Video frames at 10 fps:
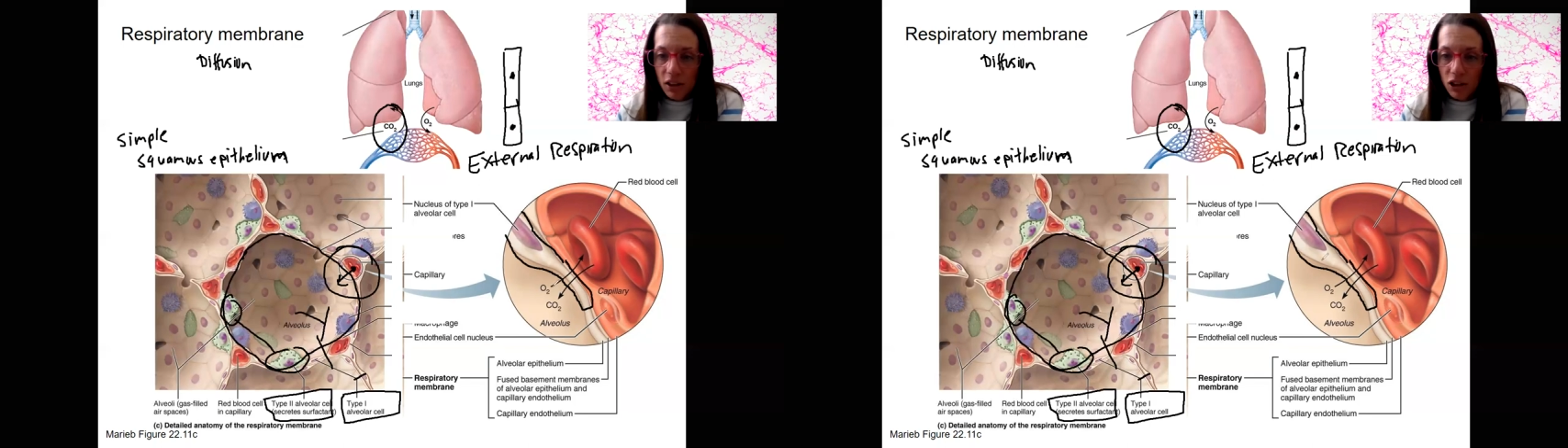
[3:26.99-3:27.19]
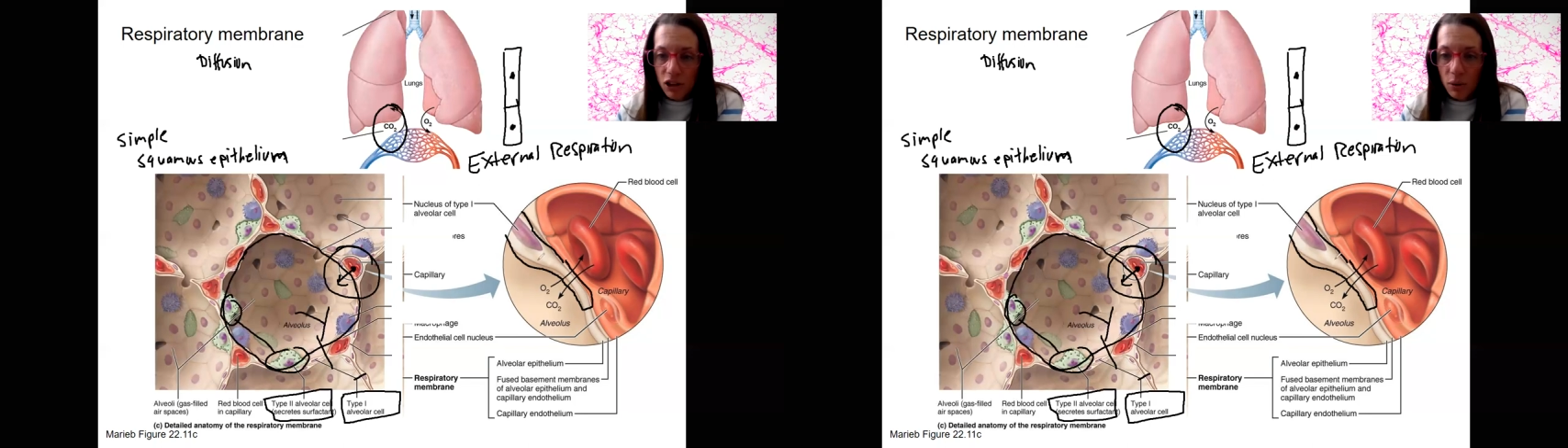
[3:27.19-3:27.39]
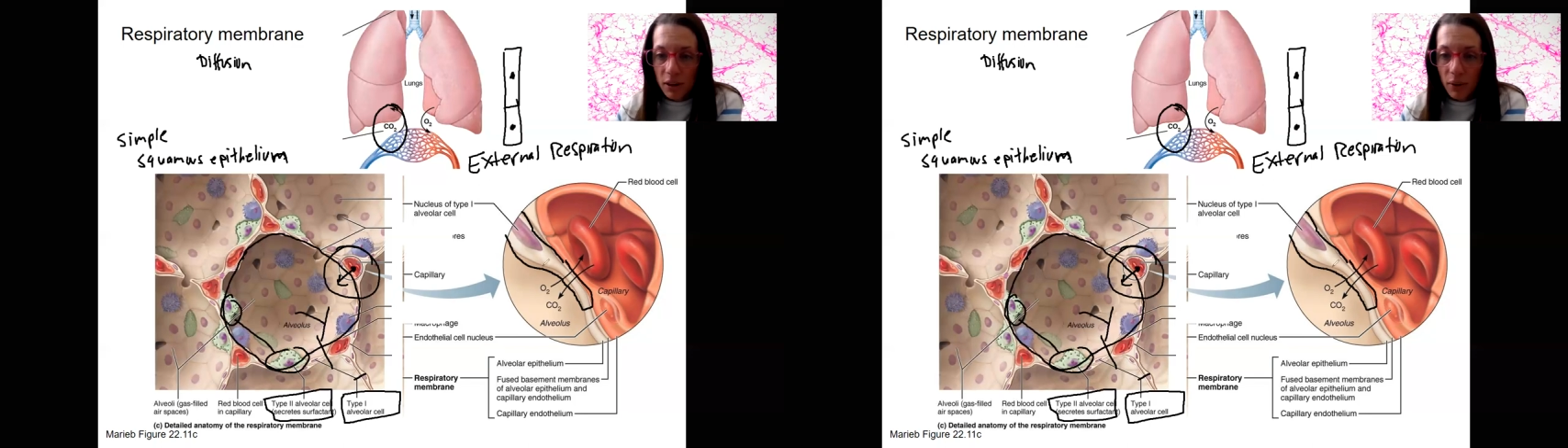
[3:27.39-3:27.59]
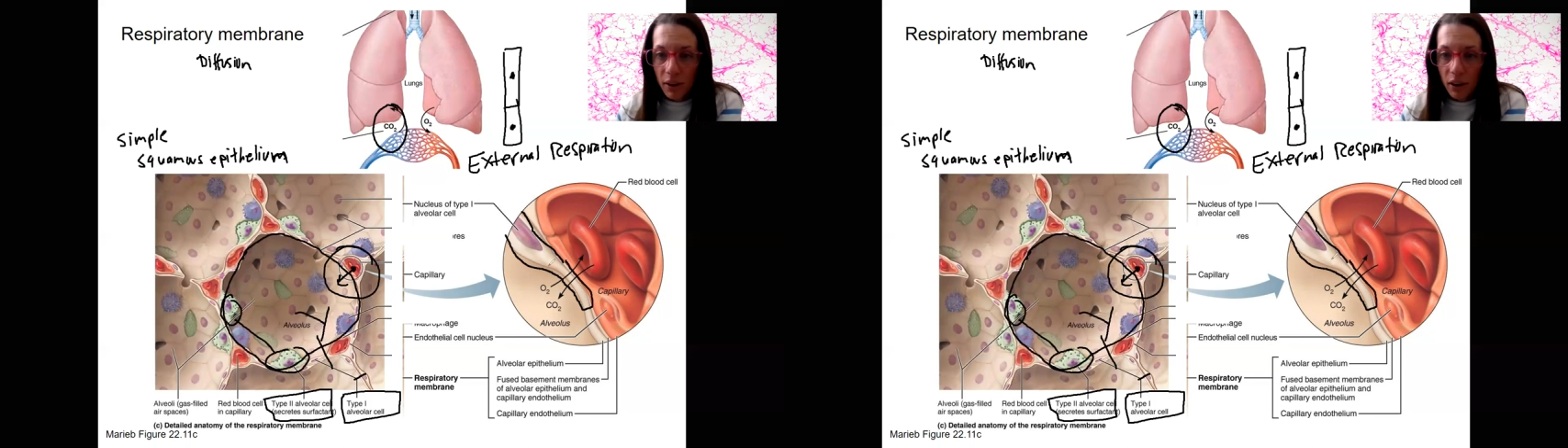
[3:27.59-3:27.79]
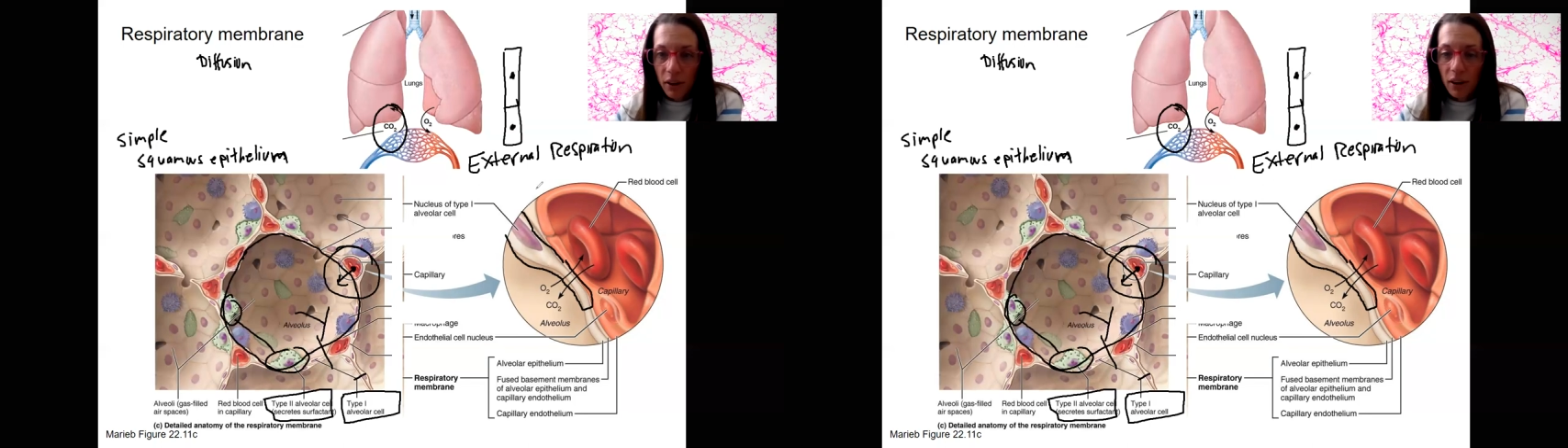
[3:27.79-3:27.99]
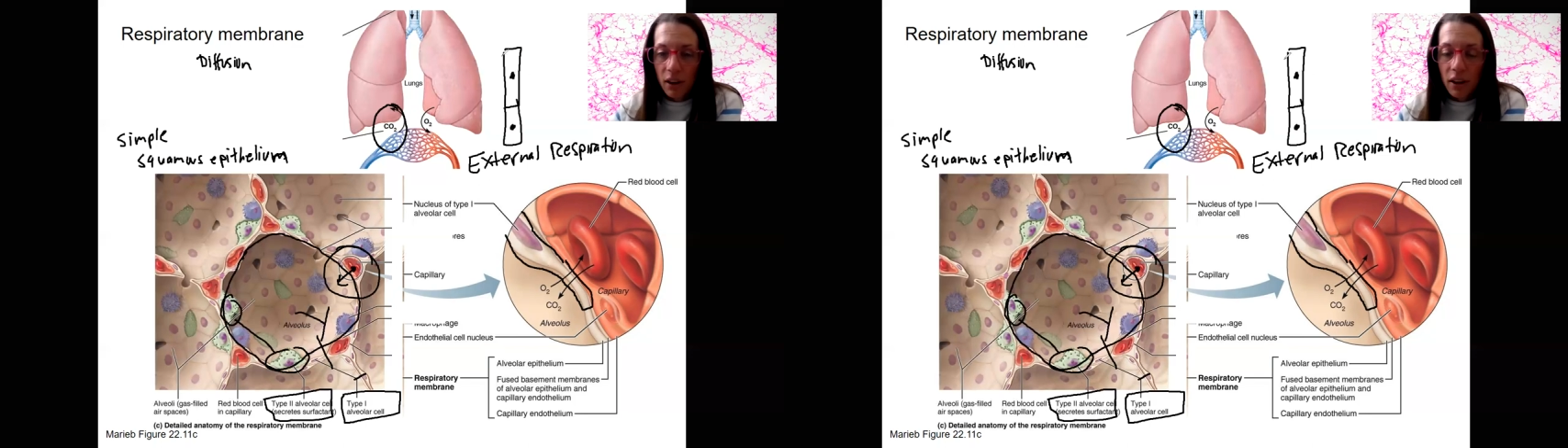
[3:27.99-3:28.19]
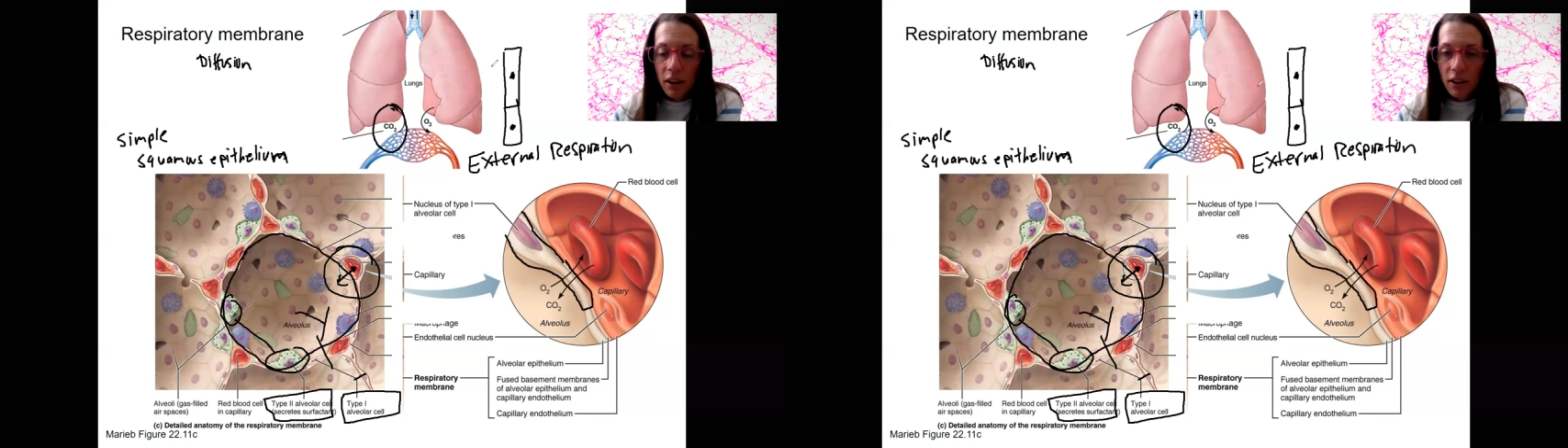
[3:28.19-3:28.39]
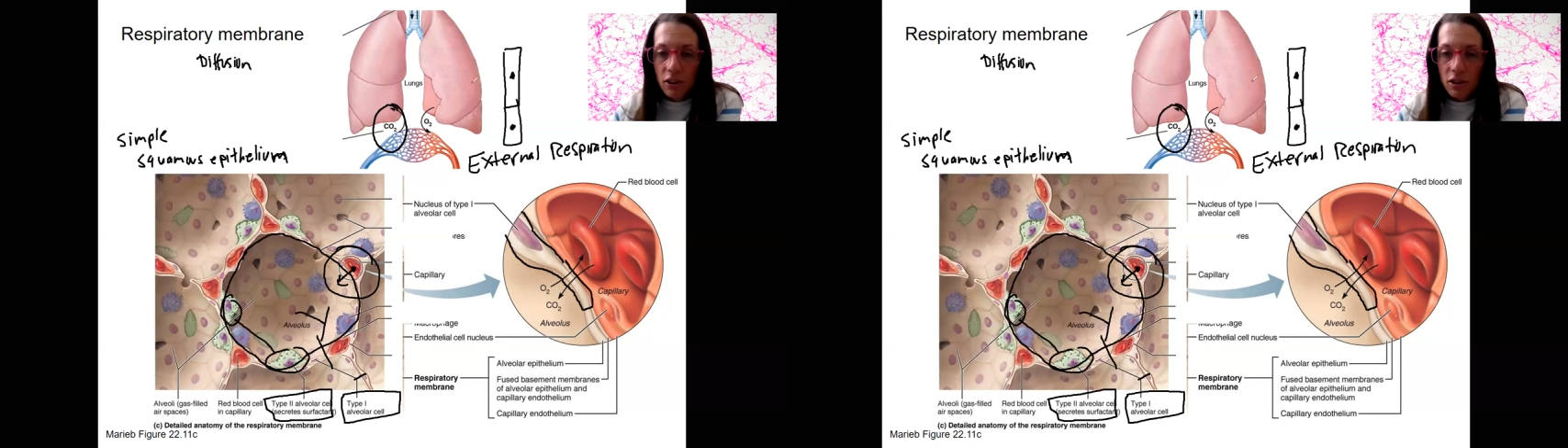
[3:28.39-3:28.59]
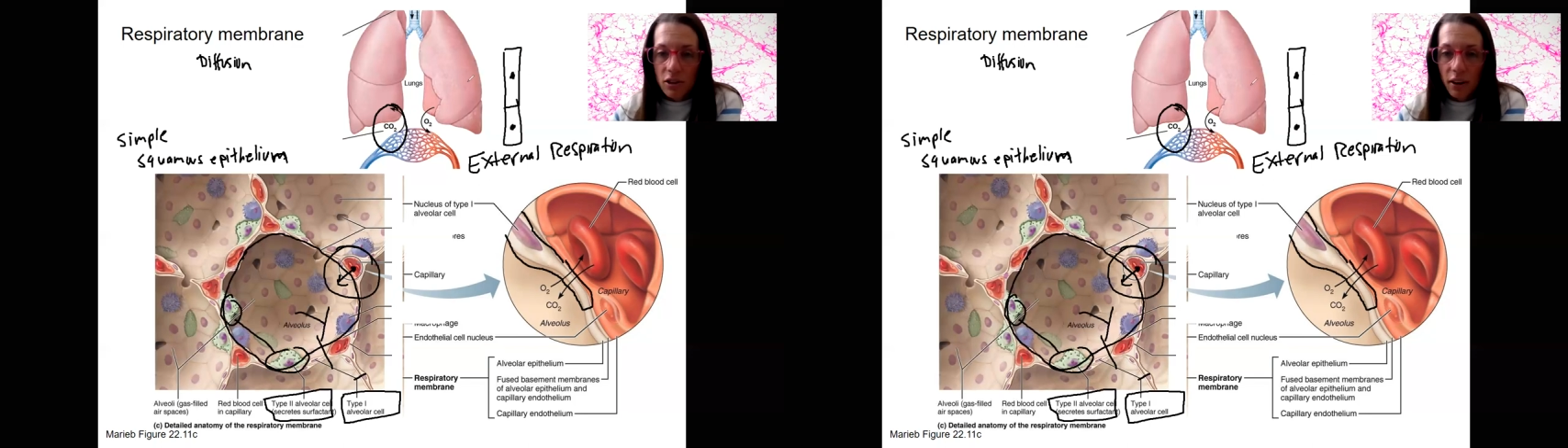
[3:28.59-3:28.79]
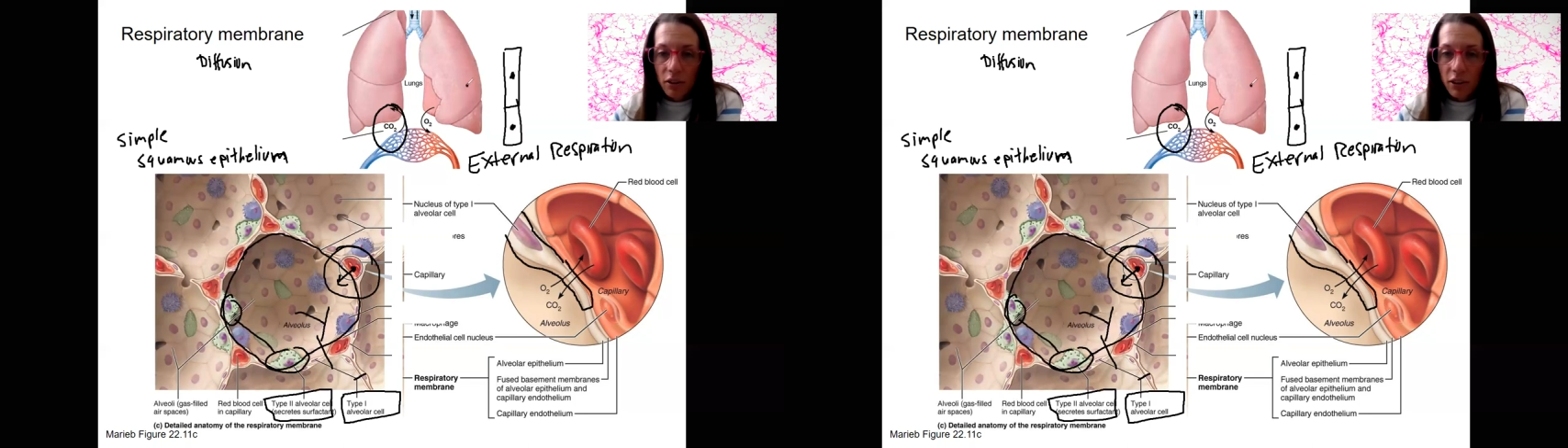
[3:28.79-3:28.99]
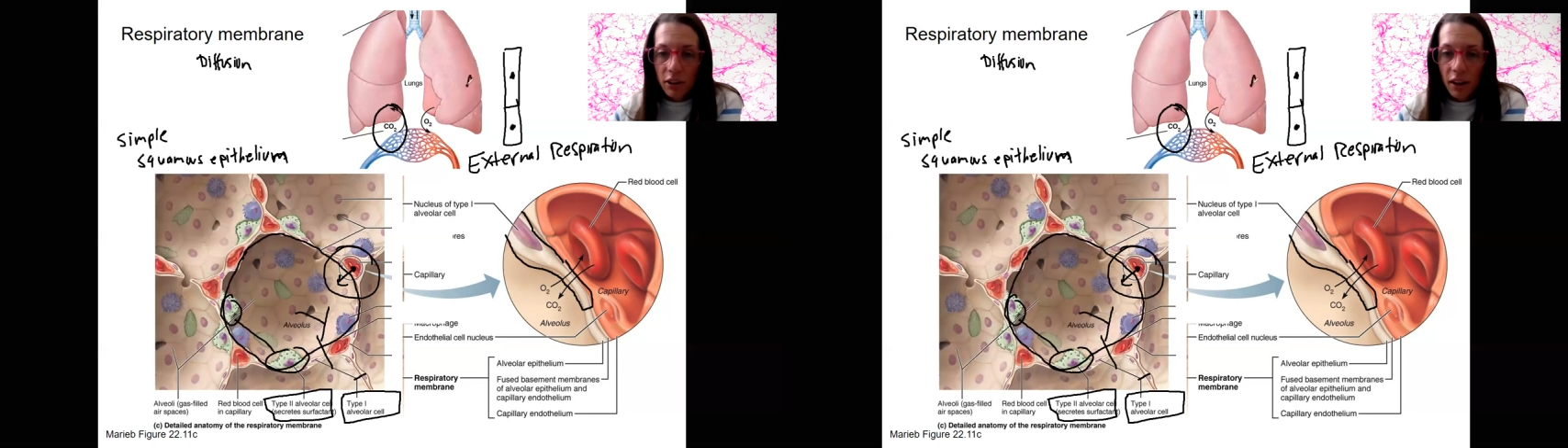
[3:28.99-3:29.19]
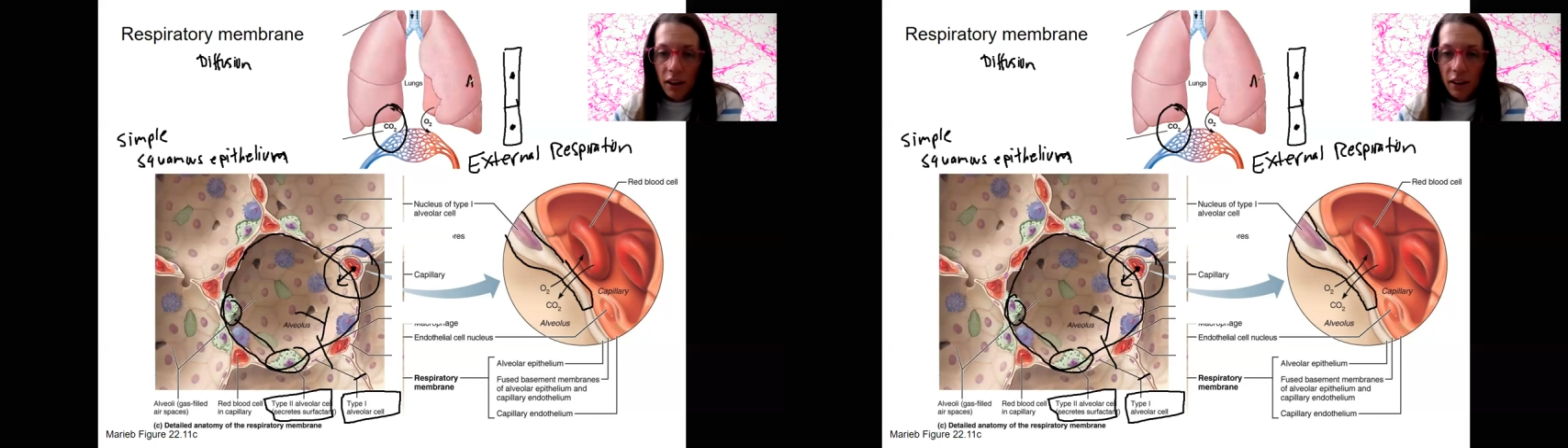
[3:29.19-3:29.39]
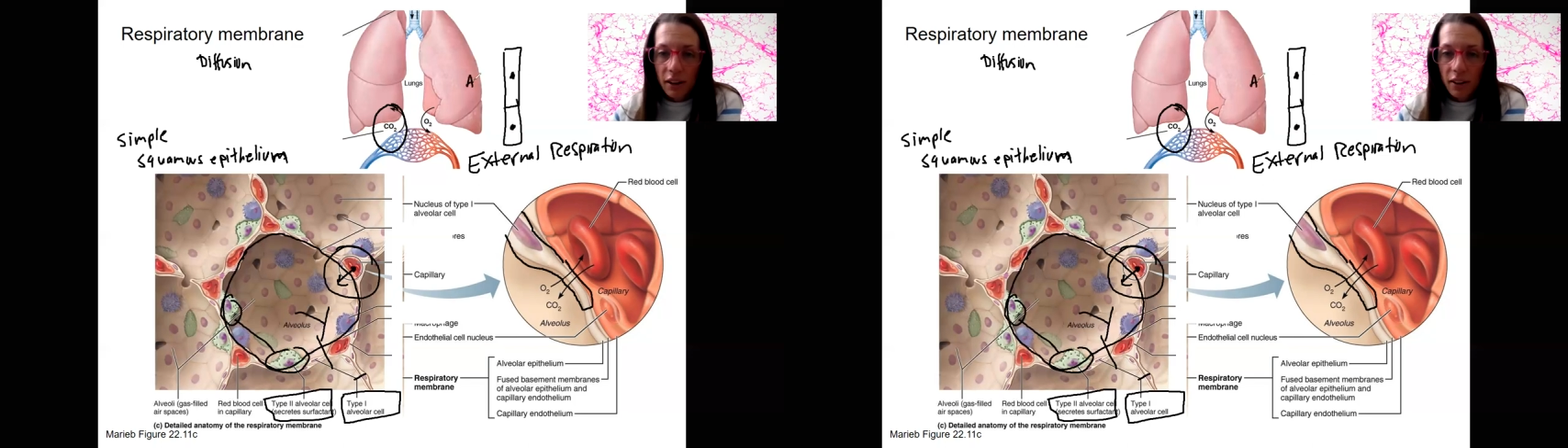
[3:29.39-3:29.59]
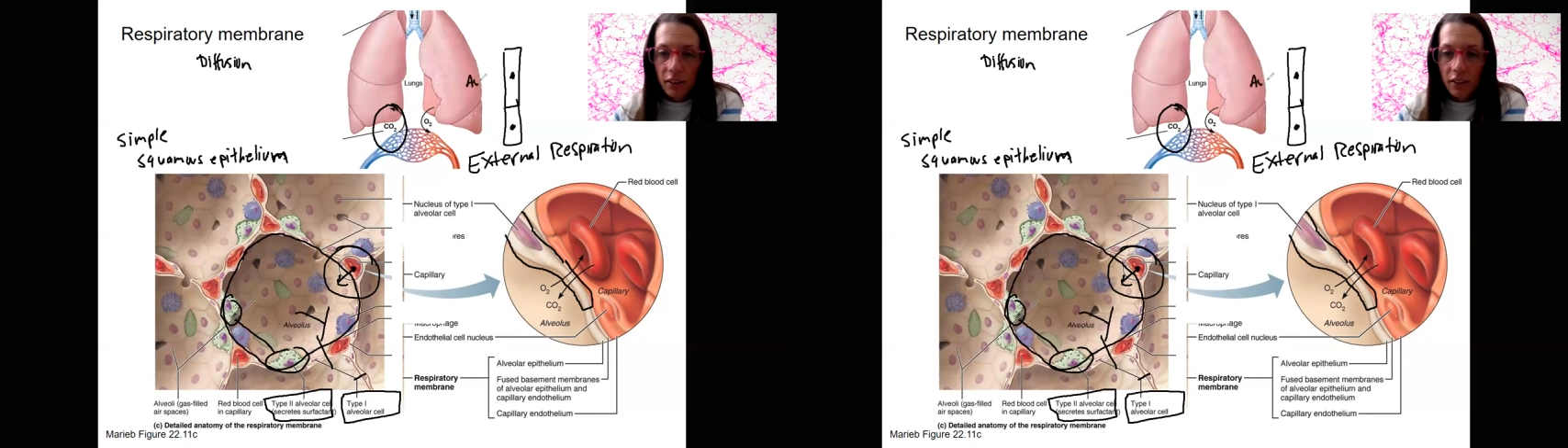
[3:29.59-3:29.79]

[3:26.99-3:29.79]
It's shown down there. Here's the alveoli.